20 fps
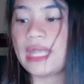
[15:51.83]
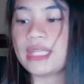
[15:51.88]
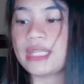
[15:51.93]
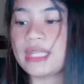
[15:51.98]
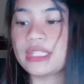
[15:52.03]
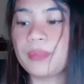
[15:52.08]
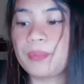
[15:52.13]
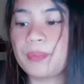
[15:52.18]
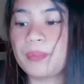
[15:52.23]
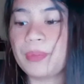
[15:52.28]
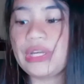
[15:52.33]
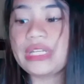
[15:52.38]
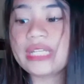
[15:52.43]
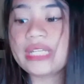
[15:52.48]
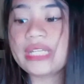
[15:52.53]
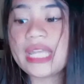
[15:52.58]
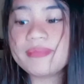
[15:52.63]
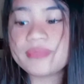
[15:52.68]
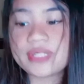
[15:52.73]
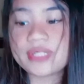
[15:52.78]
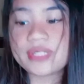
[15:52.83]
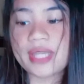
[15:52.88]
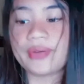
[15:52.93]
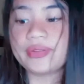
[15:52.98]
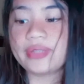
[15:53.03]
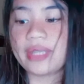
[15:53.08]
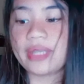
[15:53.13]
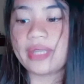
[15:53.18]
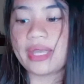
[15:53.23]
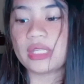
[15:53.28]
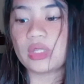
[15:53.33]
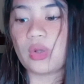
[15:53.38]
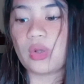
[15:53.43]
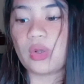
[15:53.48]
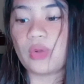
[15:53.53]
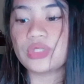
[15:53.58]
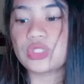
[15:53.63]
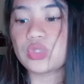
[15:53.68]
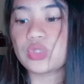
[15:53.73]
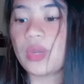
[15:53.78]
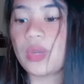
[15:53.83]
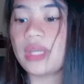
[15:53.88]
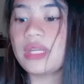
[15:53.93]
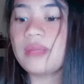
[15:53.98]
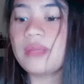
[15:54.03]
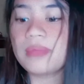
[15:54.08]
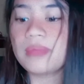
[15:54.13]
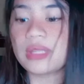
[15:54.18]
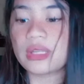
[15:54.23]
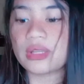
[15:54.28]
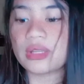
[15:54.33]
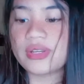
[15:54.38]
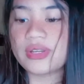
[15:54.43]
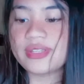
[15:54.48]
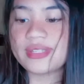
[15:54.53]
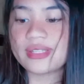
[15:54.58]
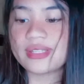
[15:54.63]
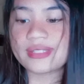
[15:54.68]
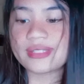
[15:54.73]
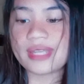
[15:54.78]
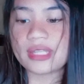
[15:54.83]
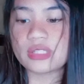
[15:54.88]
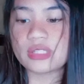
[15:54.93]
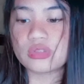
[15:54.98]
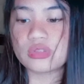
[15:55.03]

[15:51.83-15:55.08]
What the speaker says: The bird came down, and all the 20 millers set